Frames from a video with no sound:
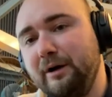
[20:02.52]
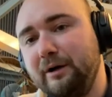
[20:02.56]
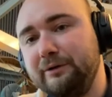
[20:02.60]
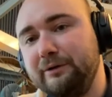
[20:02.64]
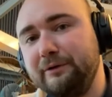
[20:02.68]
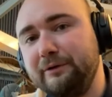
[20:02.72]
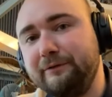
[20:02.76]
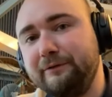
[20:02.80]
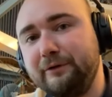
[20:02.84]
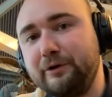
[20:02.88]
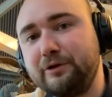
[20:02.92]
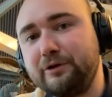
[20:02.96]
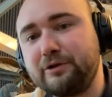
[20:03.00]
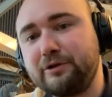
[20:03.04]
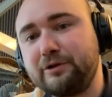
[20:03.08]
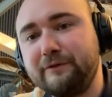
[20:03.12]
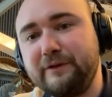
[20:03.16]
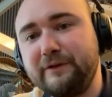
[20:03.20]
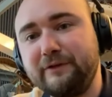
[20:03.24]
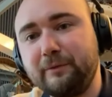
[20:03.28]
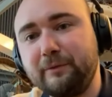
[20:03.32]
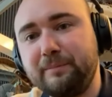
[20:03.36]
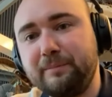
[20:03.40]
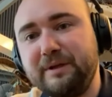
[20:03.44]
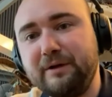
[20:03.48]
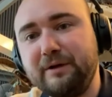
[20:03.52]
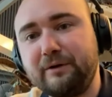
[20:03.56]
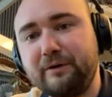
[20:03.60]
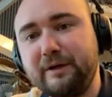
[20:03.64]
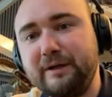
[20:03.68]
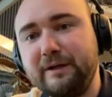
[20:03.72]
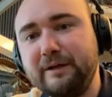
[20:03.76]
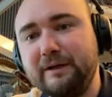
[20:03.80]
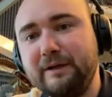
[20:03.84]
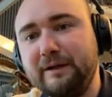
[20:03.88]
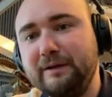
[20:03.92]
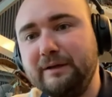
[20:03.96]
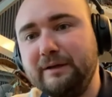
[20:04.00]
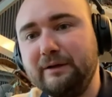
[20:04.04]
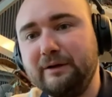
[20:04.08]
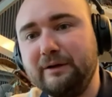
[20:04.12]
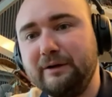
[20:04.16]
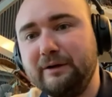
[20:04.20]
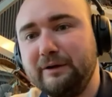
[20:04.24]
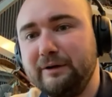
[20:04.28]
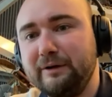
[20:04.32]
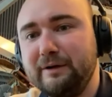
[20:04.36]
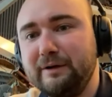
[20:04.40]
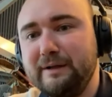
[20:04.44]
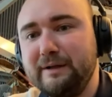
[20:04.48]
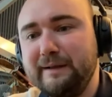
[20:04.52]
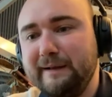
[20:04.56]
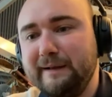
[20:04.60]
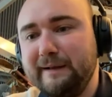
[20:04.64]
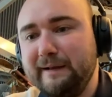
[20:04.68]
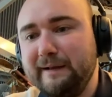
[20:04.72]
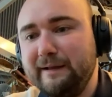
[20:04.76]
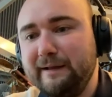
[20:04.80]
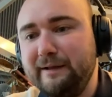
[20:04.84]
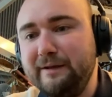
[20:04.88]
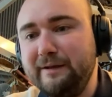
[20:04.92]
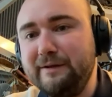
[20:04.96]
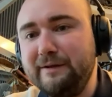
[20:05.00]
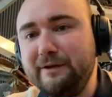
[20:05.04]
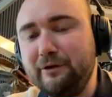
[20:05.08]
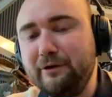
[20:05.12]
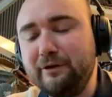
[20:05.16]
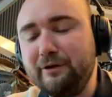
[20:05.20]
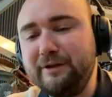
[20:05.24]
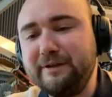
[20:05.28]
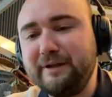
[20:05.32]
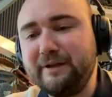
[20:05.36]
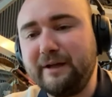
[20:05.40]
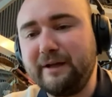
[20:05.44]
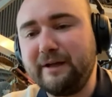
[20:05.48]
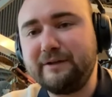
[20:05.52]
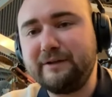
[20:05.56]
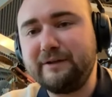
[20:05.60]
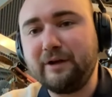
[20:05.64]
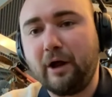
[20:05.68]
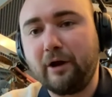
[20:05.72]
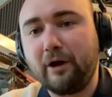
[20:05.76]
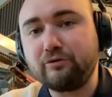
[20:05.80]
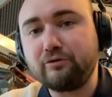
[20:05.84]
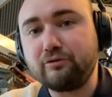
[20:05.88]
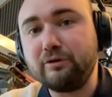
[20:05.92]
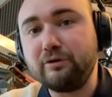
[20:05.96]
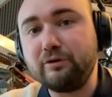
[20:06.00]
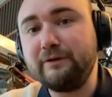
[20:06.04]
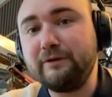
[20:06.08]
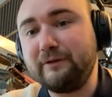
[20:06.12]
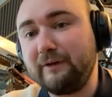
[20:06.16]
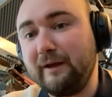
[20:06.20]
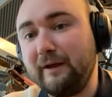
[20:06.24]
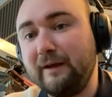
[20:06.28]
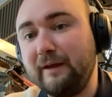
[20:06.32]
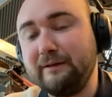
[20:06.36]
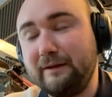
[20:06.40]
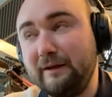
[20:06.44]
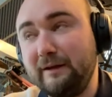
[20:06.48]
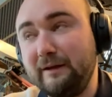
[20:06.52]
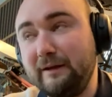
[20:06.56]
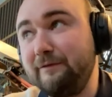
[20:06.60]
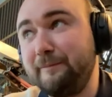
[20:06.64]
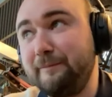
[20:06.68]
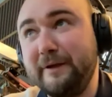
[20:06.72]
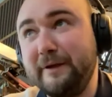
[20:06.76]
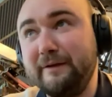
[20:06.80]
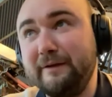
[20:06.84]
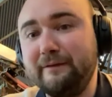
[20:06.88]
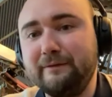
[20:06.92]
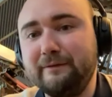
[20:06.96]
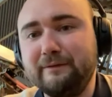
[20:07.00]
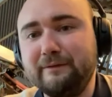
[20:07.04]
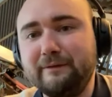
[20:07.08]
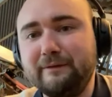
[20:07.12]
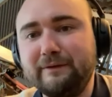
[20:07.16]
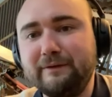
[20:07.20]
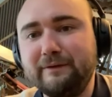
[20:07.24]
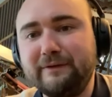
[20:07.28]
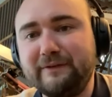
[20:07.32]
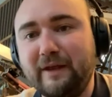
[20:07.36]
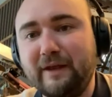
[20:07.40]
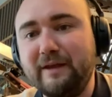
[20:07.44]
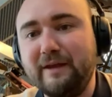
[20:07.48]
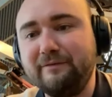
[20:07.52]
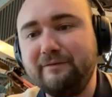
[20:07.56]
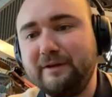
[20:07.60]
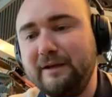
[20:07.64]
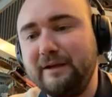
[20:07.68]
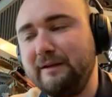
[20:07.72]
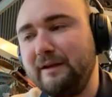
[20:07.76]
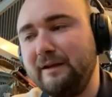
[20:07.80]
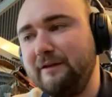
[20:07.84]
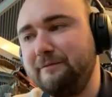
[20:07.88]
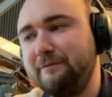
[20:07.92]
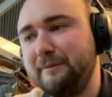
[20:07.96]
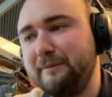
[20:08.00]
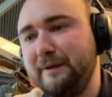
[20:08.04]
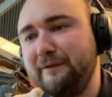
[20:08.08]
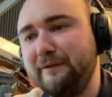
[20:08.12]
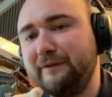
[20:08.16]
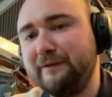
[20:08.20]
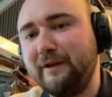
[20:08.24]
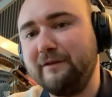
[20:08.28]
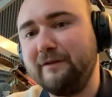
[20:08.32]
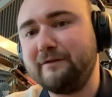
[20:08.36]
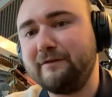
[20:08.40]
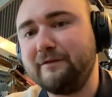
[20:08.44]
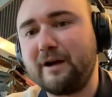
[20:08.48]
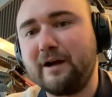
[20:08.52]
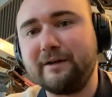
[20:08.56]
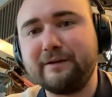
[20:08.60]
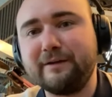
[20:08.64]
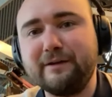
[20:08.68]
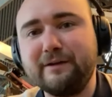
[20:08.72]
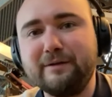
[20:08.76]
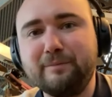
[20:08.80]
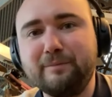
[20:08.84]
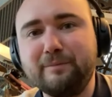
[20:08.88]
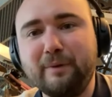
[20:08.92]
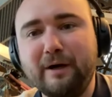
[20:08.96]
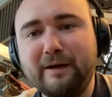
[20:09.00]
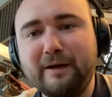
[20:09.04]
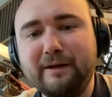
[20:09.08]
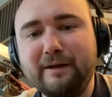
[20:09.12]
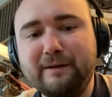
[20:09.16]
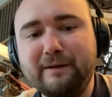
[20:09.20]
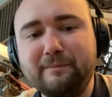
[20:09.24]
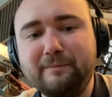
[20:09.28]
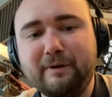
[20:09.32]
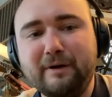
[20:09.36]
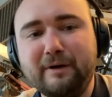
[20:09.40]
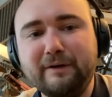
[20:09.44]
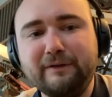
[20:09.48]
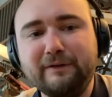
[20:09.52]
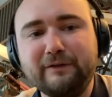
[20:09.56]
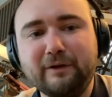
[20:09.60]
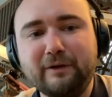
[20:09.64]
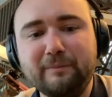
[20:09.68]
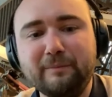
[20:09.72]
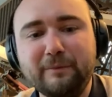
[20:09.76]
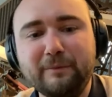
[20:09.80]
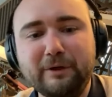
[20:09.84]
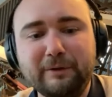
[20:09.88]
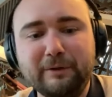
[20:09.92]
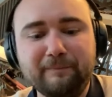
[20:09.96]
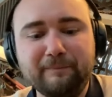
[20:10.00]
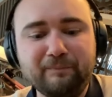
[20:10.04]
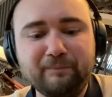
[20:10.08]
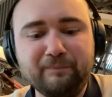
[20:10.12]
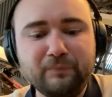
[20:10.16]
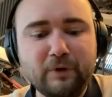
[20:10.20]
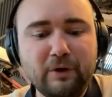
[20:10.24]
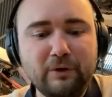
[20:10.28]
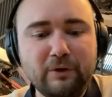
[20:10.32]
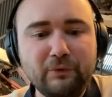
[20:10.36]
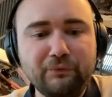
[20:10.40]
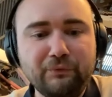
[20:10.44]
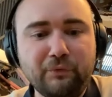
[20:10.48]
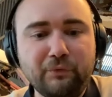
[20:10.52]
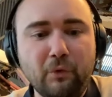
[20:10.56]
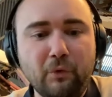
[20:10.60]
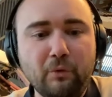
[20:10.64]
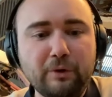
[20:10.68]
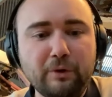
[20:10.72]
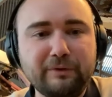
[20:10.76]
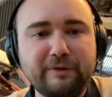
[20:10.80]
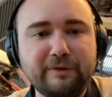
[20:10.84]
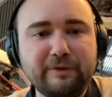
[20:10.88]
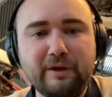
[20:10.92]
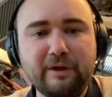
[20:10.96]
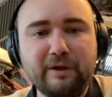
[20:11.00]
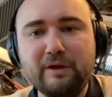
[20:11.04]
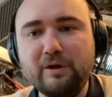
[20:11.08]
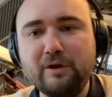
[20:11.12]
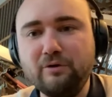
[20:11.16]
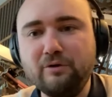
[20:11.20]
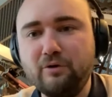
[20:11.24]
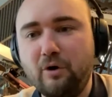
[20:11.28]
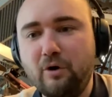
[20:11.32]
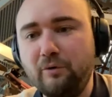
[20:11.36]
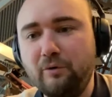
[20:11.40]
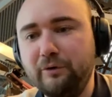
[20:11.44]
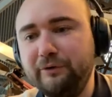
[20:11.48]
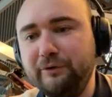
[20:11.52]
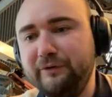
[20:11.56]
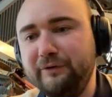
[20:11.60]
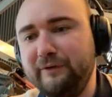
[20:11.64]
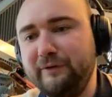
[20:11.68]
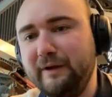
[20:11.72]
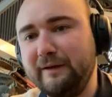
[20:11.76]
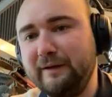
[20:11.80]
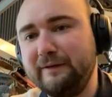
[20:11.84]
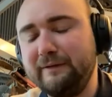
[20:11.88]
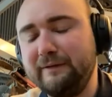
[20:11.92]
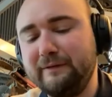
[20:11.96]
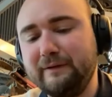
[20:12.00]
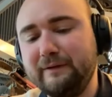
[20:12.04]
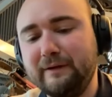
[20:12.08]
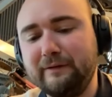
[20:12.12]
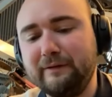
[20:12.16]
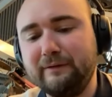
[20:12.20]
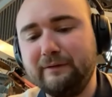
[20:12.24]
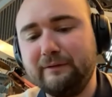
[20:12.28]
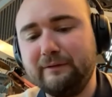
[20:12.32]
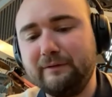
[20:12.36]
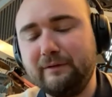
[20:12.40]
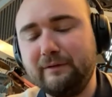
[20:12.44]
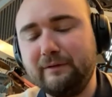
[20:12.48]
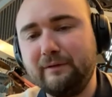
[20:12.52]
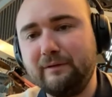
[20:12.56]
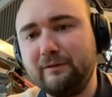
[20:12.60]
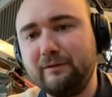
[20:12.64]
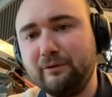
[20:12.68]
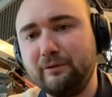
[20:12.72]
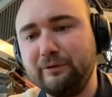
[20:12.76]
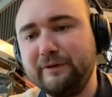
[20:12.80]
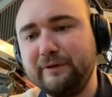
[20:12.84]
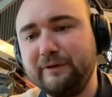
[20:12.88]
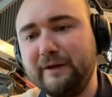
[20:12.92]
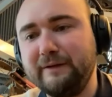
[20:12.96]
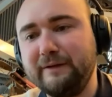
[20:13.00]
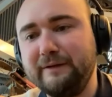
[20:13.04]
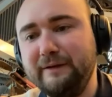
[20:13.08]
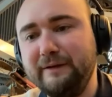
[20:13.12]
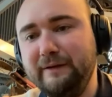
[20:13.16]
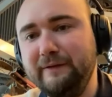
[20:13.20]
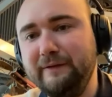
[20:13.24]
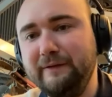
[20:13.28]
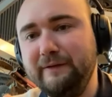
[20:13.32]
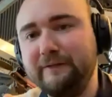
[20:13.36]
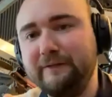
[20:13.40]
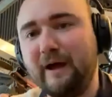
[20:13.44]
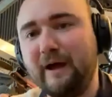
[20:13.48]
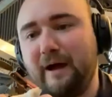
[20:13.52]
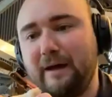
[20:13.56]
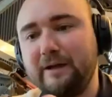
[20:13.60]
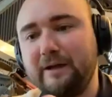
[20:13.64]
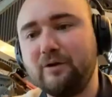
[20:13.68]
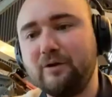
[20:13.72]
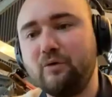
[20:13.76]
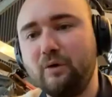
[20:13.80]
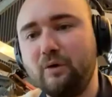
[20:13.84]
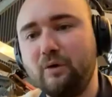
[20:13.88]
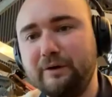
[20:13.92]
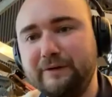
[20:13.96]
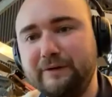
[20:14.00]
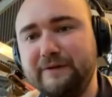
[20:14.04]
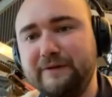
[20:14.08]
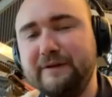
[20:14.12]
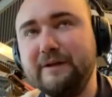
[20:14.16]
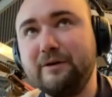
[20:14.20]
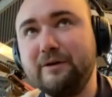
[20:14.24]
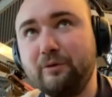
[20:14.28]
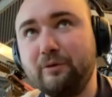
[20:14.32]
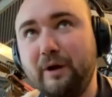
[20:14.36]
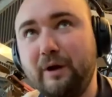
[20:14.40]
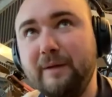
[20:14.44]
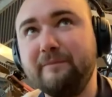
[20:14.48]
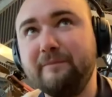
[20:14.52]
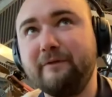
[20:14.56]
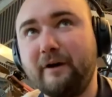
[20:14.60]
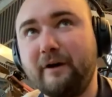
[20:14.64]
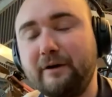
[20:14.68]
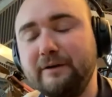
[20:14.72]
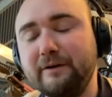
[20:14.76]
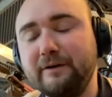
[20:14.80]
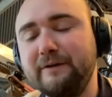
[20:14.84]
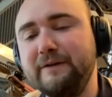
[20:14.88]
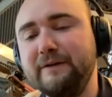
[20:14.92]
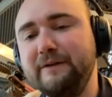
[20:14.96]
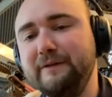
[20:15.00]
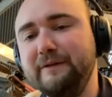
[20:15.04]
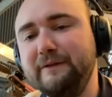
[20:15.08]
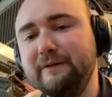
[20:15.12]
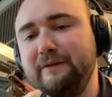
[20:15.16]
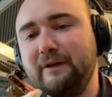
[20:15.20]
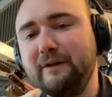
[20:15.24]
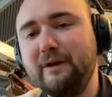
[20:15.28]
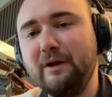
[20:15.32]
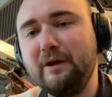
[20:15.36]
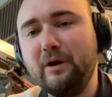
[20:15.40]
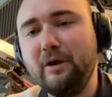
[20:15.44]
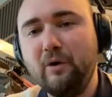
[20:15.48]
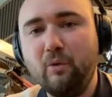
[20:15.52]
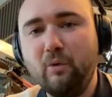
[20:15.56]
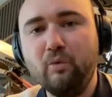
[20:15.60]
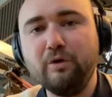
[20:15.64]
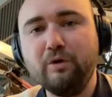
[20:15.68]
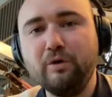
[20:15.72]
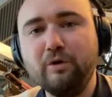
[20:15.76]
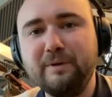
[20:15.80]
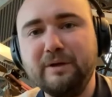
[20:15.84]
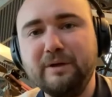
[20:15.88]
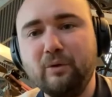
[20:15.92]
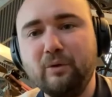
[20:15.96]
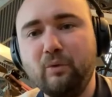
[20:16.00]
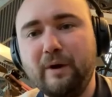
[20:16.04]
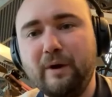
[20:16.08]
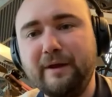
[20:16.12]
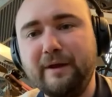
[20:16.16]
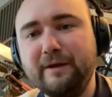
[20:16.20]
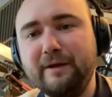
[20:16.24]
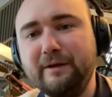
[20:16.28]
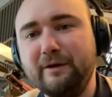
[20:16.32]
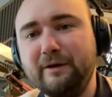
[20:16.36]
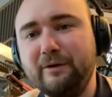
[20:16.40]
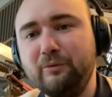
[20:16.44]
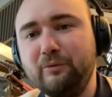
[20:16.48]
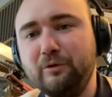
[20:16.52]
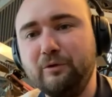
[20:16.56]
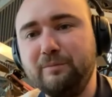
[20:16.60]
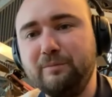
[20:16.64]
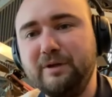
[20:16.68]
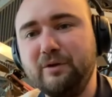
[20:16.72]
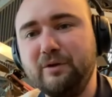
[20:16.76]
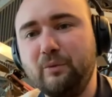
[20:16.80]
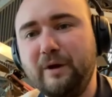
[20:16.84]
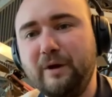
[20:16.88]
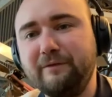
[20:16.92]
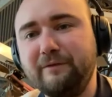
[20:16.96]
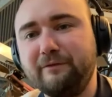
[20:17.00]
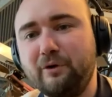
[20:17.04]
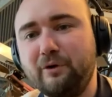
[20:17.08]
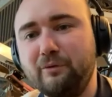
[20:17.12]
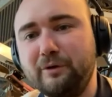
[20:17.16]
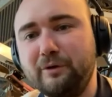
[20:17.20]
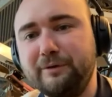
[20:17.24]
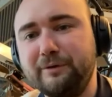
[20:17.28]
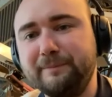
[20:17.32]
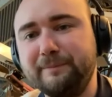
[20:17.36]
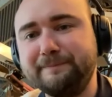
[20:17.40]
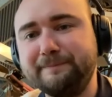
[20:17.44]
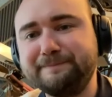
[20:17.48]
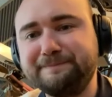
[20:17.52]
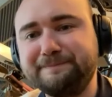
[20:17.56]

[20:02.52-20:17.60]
on the verge of disappearing in the in the early 1900s, and they've been saved and they've been safeguarded by by some uh, forward-thinking growers that that thought that these high-quality grape varieties would be the way uh, would be the way forward.